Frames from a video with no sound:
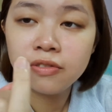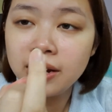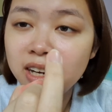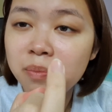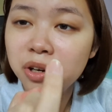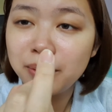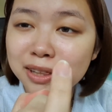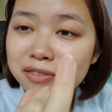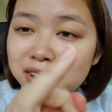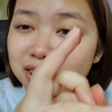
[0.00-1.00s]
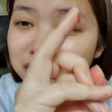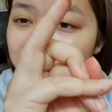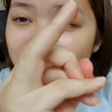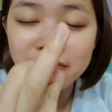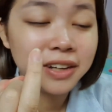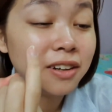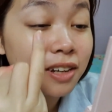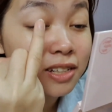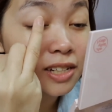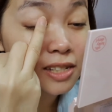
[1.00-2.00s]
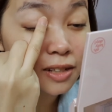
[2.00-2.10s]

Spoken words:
I nearly pointed my third finger, the fourth finger, and just,